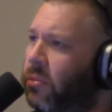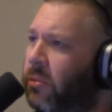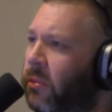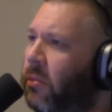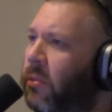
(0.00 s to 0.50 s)

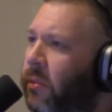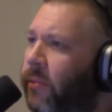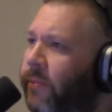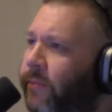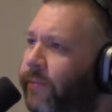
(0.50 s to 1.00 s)
Well,
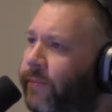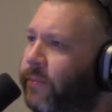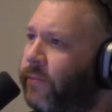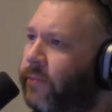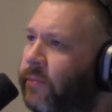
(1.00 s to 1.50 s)

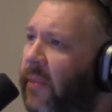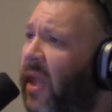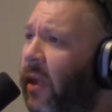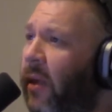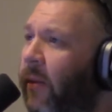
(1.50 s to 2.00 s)
leadership
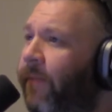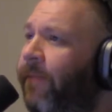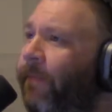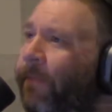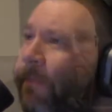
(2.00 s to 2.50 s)
and the
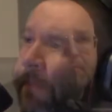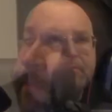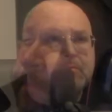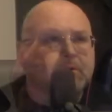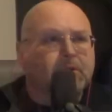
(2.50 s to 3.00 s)
ability
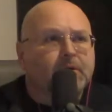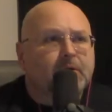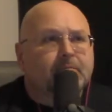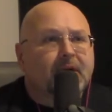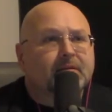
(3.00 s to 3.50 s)
to
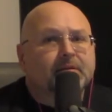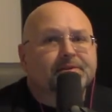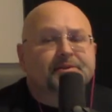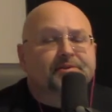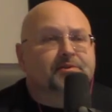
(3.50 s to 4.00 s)
make the
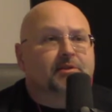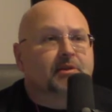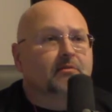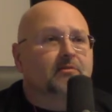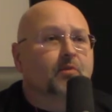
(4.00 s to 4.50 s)
decision to
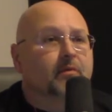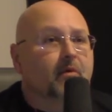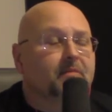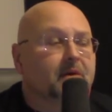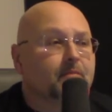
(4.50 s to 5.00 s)
kill
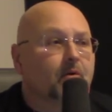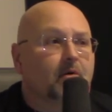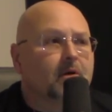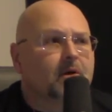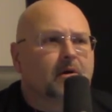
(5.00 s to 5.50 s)
21
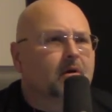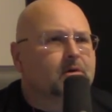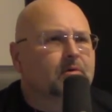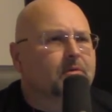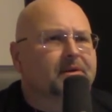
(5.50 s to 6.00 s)
people
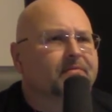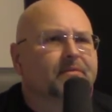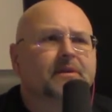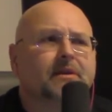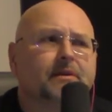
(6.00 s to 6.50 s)
are totally
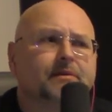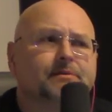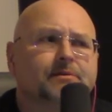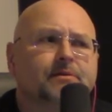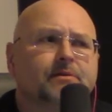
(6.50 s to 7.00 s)
different
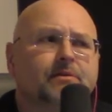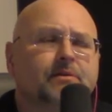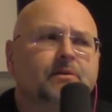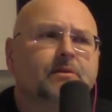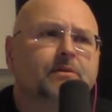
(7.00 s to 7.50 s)
things.
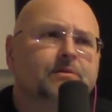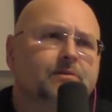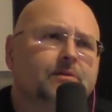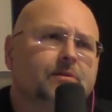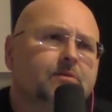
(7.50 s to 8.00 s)

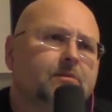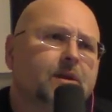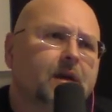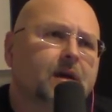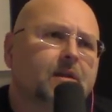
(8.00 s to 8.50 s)
So you
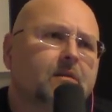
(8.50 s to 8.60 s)
can't.